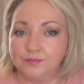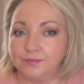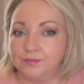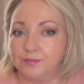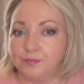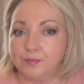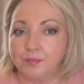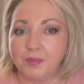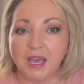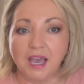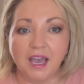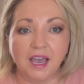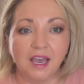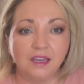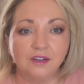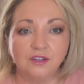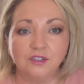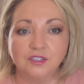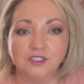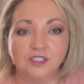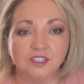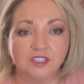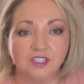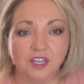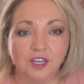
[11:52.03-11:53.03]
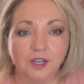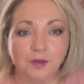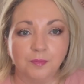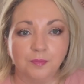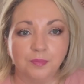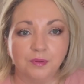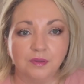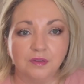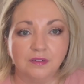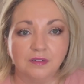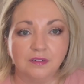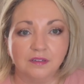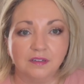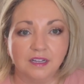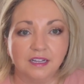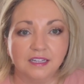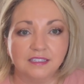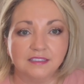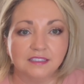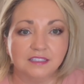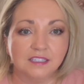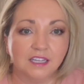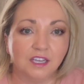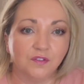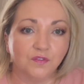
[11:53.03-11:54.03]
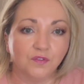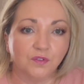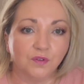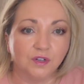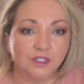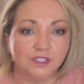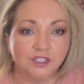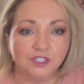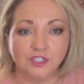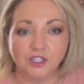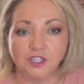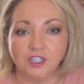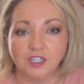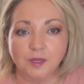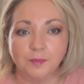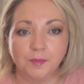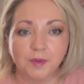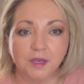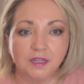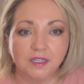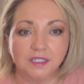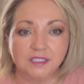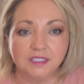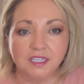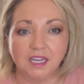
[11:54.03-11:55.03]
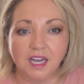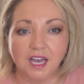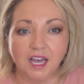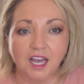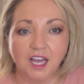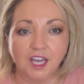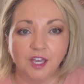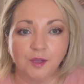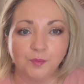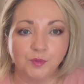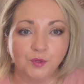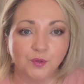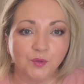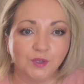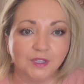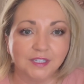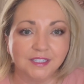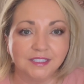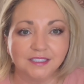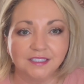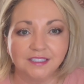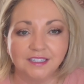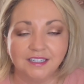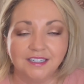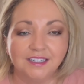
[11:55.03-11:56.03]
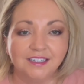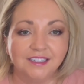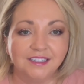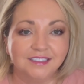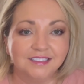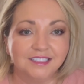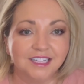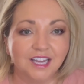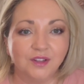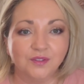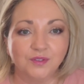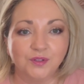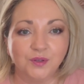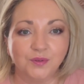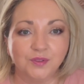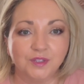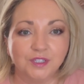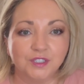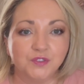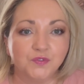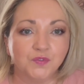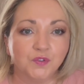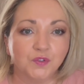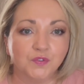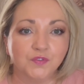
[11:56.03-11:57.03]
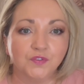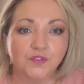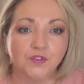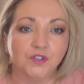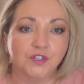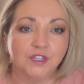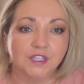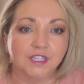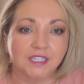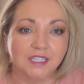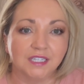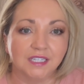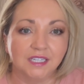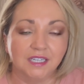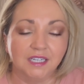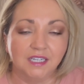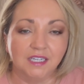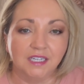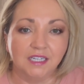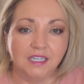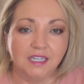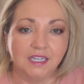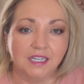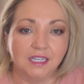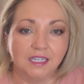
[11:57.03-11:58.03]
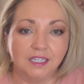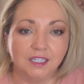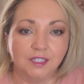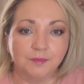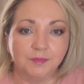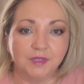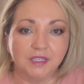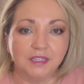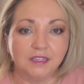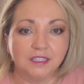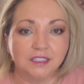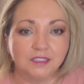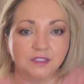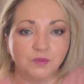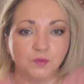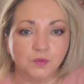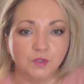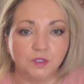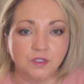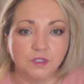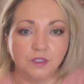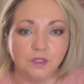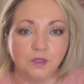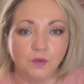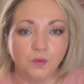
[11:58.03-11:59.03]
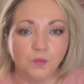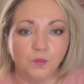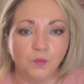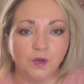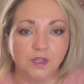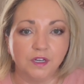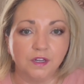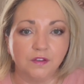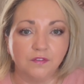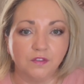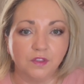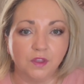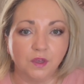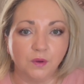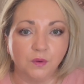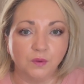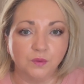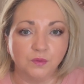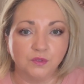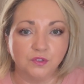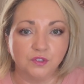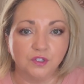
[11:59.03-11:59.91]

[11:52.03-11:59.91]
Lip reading: patterns up and say for a certain amount of time you can download this for free. And this was one of those